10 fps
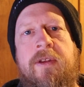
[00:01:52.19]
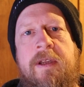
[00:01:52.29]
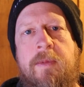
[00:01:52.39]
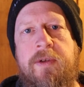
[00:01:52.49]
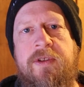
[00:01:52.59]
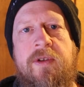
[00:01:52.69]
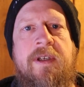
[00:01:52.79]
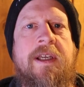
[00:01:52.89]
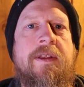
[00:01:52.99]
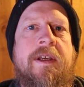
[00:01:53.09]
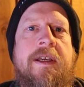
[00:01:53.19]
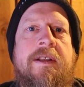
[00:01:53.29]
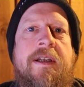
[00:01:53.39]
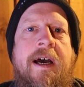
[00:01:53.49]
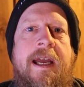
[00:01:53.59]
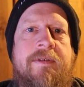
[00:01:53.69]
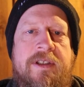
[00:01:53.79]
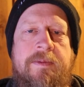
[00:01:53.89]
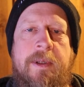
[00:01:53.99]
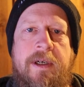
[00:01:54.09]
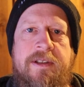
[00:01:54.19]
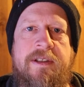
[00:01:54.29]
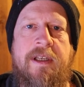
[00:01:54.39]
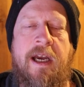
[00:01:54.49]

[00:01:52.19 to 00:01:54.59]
the most unique thing that I've experienced